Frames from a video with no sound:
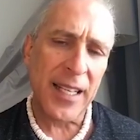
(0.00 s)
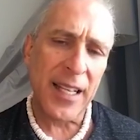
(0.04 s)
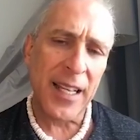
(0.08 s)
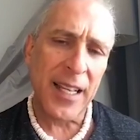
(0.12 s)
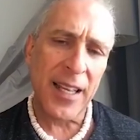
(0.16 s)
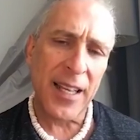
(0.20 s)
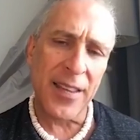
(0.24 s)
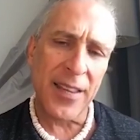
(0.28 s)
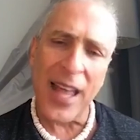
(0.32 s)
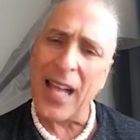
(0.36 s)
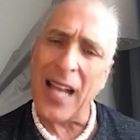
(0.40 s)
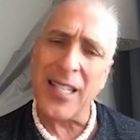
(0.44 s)

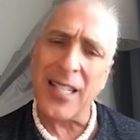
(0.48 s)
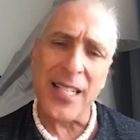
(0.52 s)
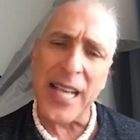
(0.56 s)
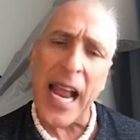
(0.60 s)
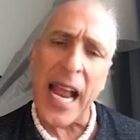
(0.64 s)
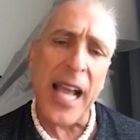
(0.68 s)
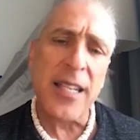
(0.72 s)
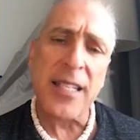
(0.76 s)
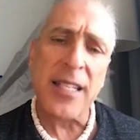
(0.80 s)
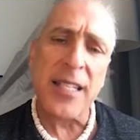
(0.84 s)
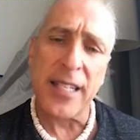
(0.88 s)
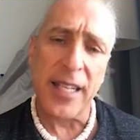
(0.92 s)
That's
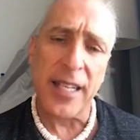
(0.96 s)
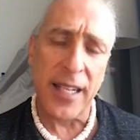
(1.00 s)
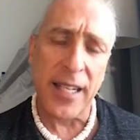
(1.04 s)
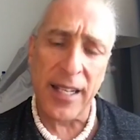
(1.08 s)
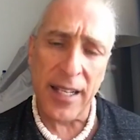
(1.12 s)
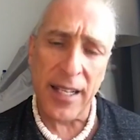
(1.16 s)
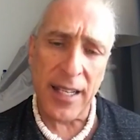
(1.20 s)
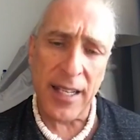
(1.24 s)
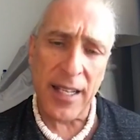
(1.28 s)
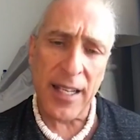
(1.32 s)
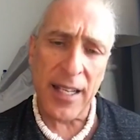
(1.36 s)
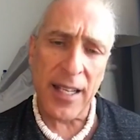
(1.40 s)
nasty.
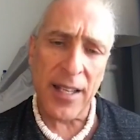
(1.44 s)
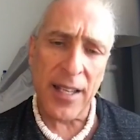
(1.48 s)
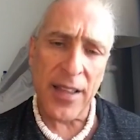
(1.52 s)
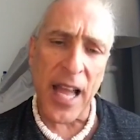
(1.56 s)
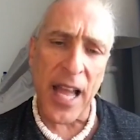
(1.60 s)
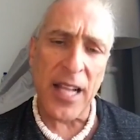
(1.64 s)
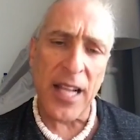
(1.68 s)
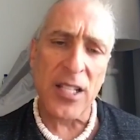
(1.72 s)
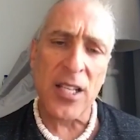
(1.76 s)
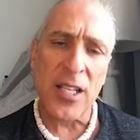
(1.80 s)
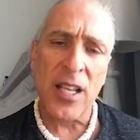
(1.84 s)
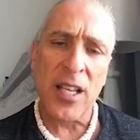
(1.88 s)

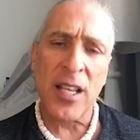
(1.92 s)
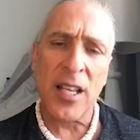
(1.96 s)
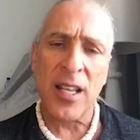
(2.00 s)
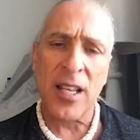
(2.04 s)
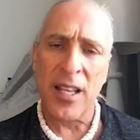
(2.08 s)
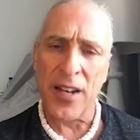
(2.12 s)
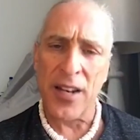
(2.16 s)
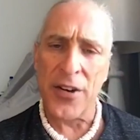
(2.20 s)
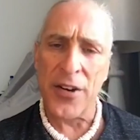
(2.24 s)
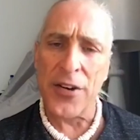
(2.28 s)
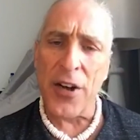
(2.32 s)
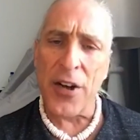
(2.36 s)
That's
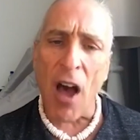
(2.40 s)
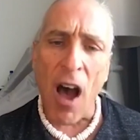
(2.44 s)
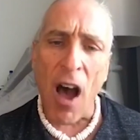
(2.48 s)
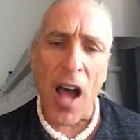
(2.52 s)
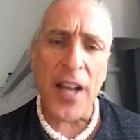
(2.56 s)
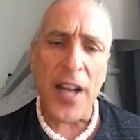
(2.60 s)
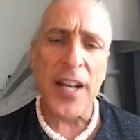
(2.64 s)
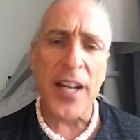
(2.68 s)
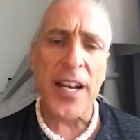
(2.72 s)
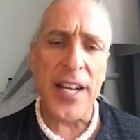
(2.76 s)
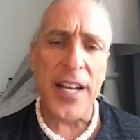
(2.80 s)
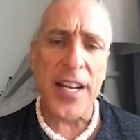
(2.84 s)

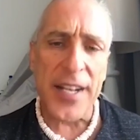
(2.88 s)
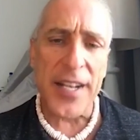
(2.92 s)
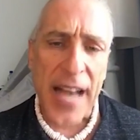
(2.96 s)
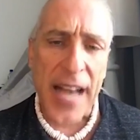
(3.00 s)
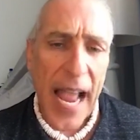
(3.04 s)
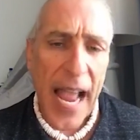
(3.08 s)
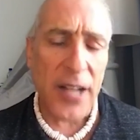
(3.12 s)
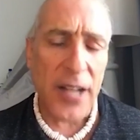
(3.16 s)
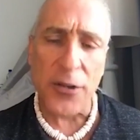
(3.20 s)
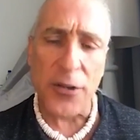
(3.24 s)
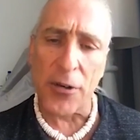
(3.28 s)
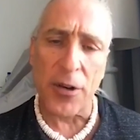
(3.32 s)
not
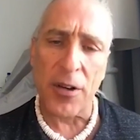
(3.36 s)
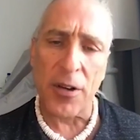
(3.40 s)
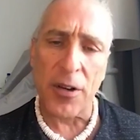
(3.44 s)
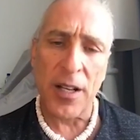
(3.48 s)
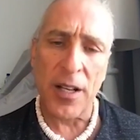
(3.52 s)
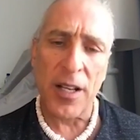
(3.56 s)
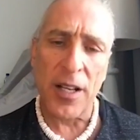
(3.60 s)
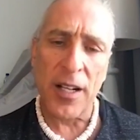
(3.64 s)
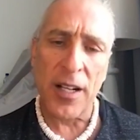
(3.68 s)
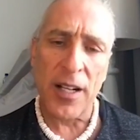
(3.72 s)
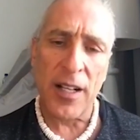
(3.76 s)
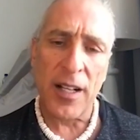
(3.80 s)
natural.
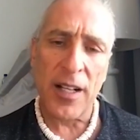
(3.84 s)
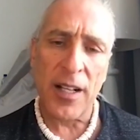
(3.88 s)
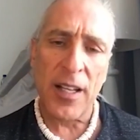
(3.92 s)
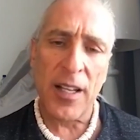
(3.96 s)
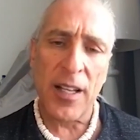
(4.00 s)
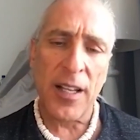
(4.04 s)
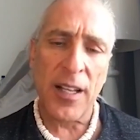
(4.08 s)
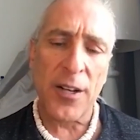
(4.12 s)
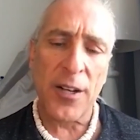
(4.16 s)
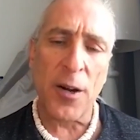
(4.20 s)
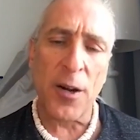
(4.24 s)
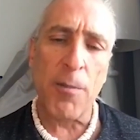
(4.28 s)

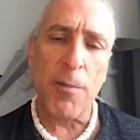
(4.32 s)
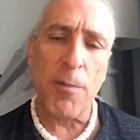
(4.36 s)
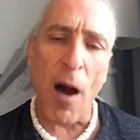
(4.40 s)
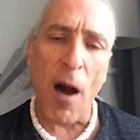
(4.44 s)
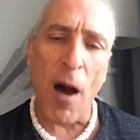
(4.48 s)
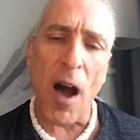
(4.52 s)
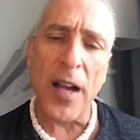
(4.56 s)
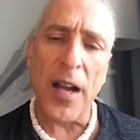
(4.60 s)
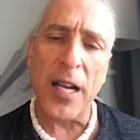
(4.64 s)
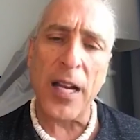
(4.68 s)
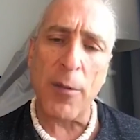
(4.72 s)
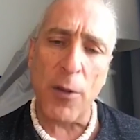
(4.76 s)
Your
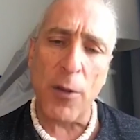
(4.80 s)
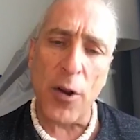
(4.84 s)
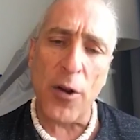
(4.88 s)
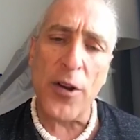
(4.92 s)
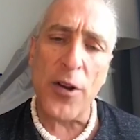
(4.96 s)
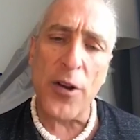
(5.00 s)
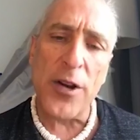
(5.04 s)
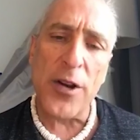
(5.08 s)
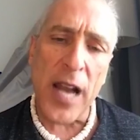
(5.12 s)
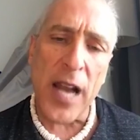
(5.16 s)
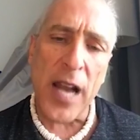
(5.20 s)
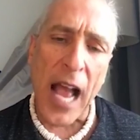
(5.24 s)
body will
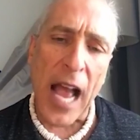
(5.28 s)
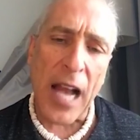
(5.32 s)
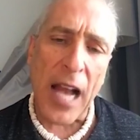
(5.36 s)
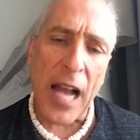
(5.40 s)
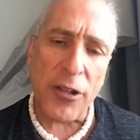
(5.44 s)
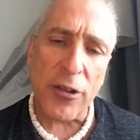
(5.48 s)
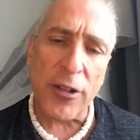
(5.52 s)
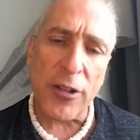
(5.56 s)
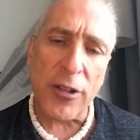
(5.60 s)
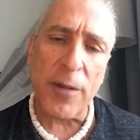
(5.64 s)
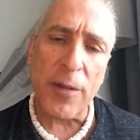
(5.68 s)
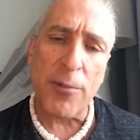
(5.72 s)

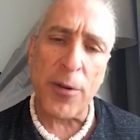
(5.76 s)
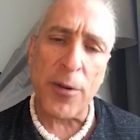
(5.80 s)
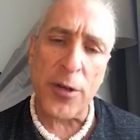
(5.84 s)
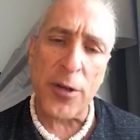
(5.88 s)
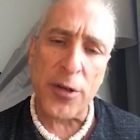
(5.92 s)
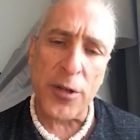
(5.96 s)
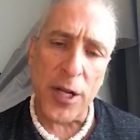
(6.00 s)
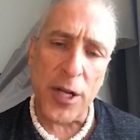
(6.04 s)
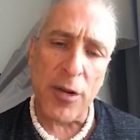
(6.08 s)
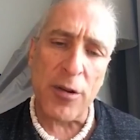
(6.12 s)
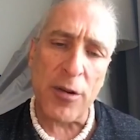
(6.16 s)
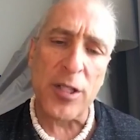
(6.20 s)
naturally
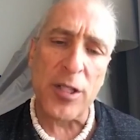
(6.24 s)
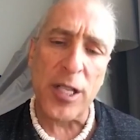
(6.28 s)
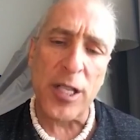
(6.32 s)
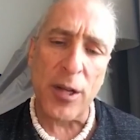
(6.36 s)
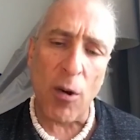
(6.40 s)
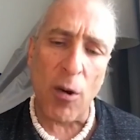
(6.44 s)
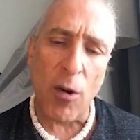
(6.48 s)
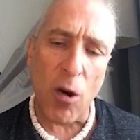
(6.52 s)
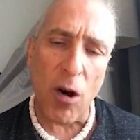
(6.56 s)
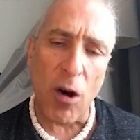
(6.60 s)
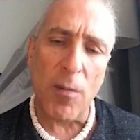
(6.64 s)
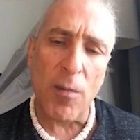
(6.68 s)
produce the
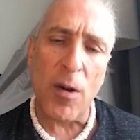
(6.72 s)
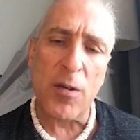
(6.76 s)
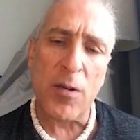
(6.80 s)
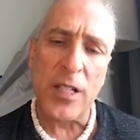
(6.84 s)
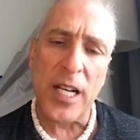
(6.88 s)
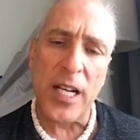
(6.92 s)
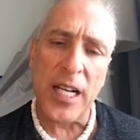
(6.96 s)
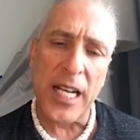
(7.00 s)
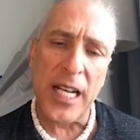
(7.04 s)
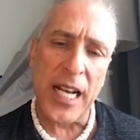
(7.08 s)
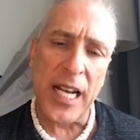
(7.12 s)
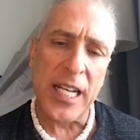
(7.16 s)
hormones
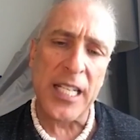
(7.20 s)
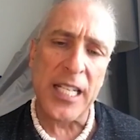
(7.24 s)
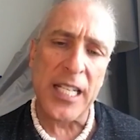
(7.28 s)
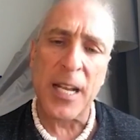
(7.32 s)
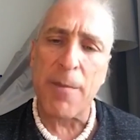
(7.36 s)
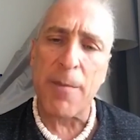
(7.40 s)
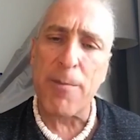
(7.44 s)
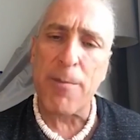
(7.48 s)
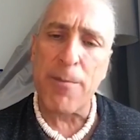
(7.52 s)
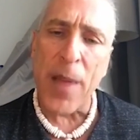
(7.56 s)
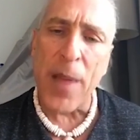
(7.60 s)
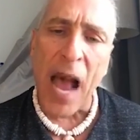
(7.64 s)
it needs
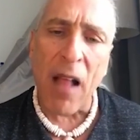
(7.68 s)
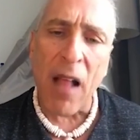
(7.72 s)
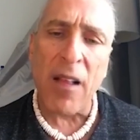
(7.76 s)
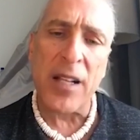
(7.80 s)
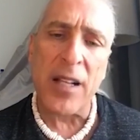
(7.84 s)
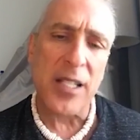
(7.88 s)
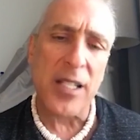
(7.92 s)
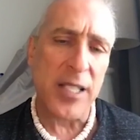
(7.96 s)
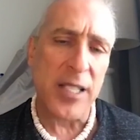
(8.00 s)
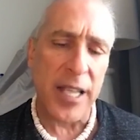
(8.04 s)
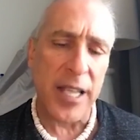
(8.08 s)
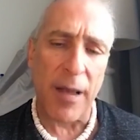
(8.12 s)
and
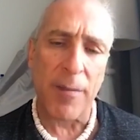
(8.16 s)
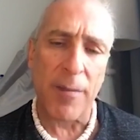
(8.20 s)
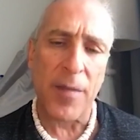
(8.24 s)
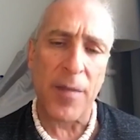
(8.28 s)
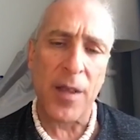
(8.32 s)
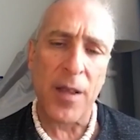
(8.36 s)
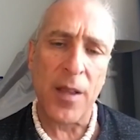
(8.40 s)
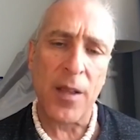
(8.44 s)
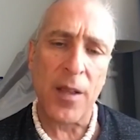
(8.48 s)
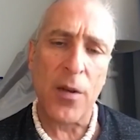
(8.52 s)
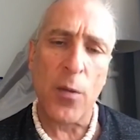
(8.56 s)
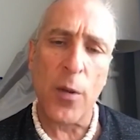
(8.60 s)
balance them
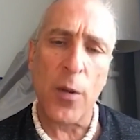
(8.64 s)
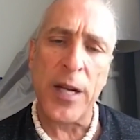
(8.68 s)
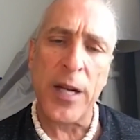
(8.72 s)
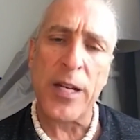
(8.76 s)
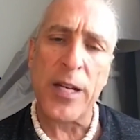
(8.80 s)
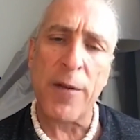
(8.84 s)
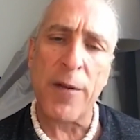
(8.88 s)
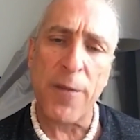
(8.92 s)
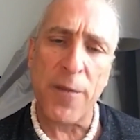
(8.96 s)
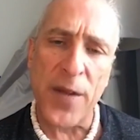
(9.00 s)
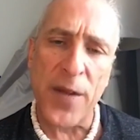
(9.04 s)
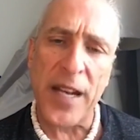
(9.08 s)
when
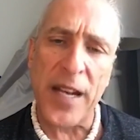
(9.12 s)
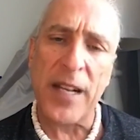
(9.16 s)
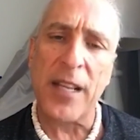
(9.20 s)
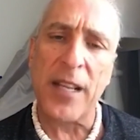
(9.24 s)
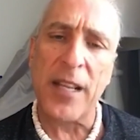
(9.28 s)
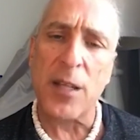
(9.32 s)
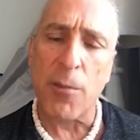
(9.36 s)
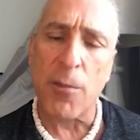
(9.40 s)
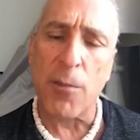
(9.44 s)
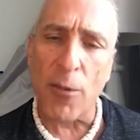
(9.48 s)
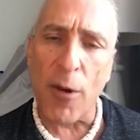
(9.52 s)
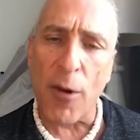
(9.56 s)
you feed it
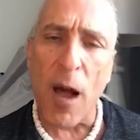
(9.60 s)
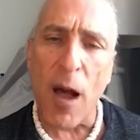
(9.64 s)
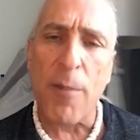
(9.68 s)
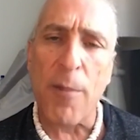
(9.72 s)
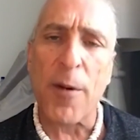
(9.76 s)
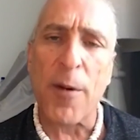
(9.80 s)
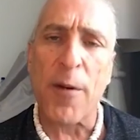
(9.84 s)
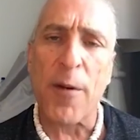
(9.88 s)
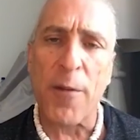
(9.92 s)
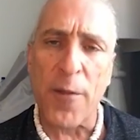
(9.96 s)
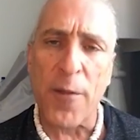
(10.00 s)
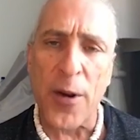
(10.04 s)
the
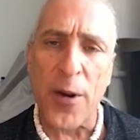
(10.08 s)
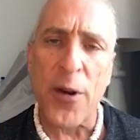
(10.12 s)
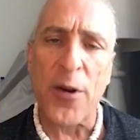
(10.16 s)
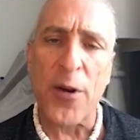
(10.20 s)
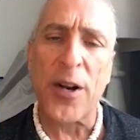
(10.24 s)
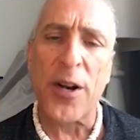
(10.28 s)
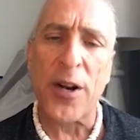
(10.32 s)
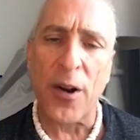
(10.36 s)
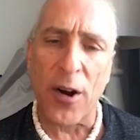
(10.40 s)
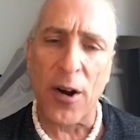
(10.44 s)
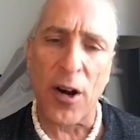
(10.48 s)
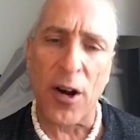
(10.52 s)
proper food
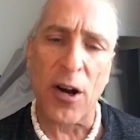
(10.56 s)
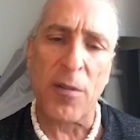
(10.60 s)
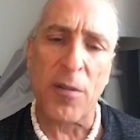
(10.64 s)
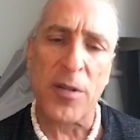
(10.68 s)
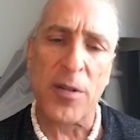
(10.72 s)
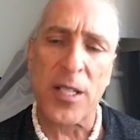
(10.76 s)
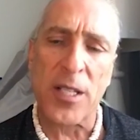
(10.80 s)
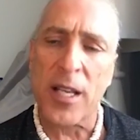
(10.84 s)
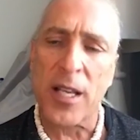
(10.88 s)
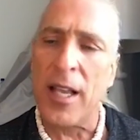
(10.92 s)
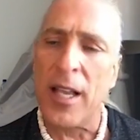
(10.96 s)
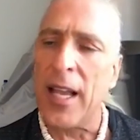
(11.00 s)
and
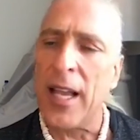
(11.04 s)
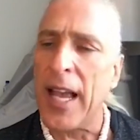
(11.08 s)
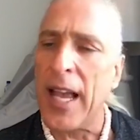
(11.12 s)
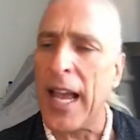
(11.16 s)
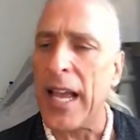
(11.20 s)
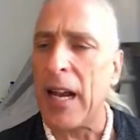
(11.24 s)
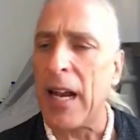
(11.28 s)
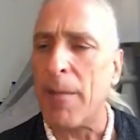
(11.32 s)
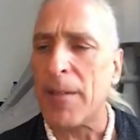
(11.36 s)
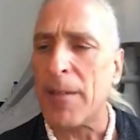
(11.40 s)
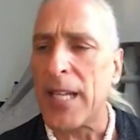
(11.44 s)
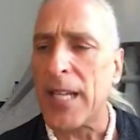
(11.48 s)
herbs.
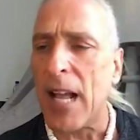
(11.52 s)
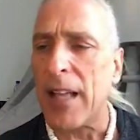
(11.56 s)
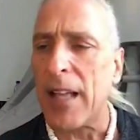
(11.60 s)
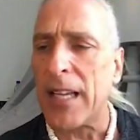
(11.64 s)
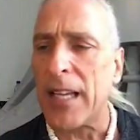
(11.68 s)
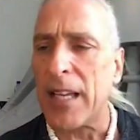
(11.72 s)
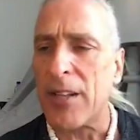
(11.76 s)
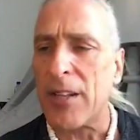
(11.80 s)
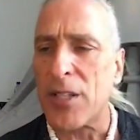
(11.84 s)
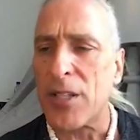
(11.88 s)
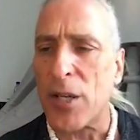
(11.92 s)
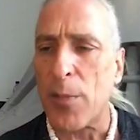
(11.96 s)
And I'm telling
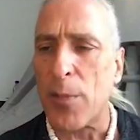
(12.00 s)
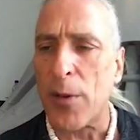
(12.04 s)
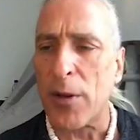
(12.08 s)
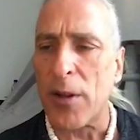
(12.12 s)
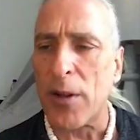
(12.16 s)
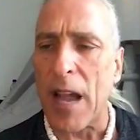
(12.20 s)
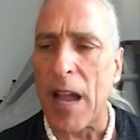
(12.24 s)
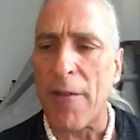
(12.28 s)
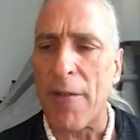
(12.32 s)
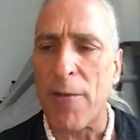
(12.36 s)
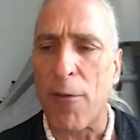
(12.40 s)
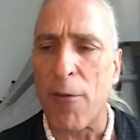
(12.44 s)
you, Super
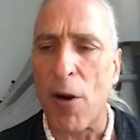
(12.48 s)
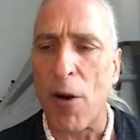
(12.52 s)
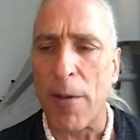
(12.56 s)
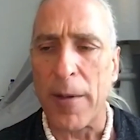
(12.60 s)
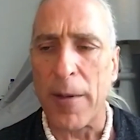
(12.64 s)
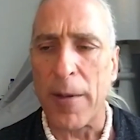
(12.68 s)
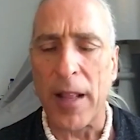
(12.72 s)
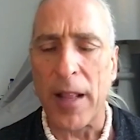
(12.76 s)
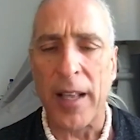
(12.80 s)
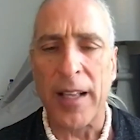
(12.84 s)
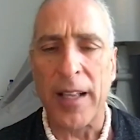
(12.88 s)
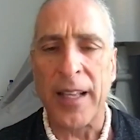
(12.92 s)
Life
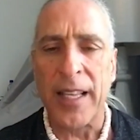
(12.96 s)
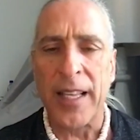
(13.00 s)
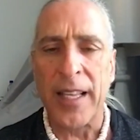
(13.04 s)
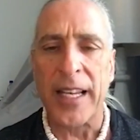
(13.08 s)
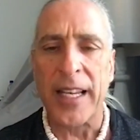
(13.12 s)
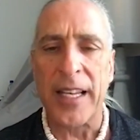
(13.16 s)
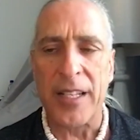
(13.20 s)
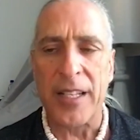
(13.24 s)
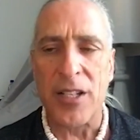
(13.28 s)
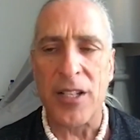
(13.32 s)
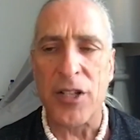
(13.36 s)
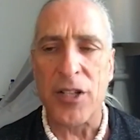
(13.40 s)
Formula
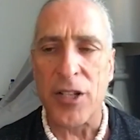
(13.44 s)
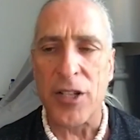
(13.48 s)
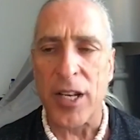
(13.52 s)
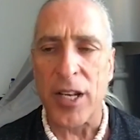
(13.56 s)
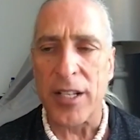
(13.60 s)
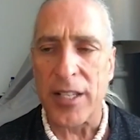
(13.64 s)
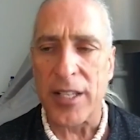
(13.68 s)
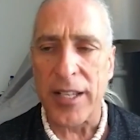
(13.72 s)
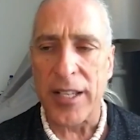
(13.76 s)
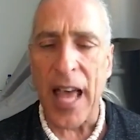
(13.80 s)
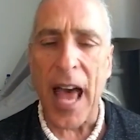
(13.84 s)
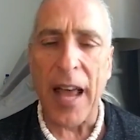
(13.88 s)
is
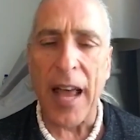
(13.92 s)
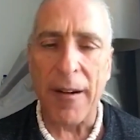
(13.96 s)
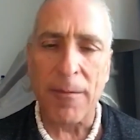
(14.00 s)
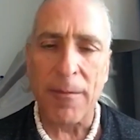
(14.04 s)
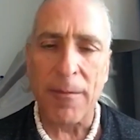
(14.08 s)
just that.